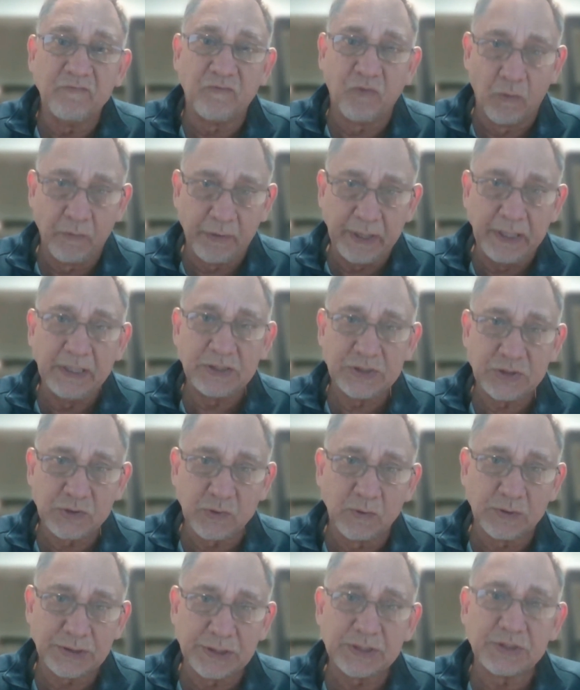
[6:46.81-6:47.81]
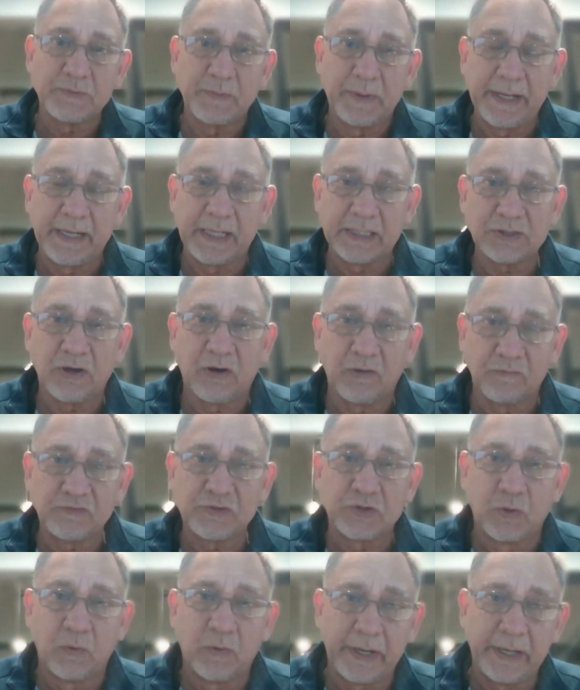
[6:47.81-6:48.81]
for resources, whereas
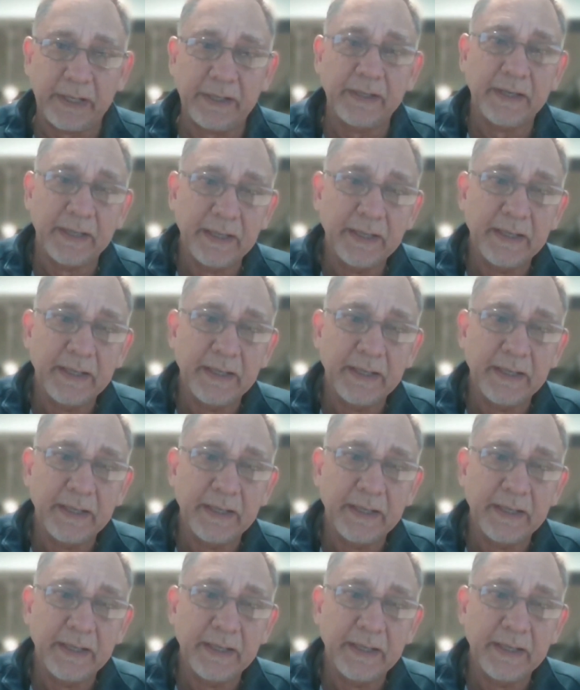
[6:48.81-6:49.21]
offshoring